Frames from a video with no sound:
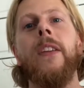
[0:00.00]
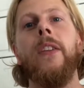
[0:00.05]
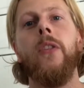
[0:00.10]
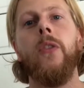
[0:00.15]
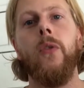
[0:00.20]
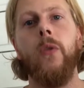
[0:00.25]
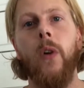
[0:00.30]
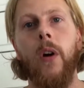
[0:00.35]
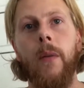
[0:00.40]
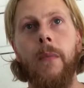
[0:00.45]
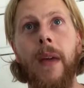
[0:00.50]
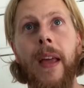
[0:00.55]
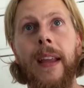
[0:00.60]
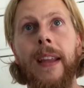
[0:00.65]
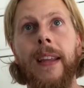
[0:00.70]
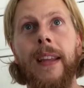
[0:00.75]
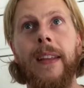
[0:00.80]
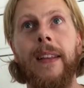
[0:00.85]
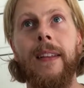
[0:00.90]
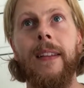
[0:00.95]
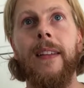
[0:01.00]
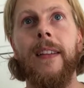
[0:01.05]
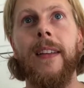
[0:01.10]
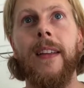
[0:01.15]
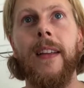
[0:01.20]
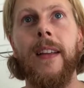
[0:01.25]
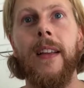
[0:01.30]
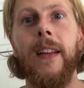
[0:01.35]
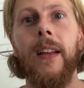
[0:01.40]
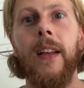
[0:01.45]
you are making
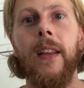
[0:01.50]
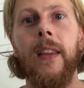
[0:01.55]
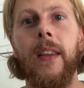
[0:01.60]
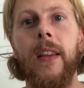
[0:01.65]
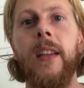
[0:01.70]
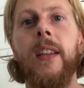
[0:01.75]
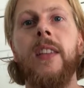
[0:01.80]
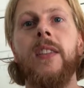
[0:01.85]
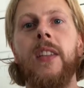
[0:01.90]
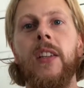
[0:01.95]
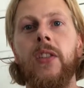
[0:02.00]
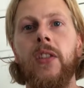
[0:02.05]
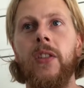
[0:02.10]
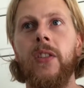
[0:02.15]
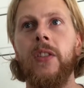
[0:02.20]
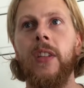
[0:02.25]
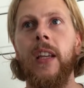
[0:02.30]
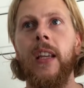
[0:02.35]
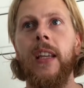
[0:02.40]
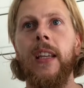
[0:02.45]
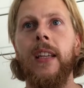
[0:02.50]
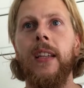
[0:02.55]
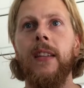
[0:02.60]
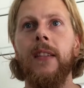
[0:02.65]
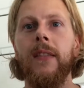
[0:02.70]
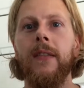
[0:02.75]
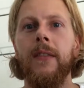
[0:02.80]
the decision to eat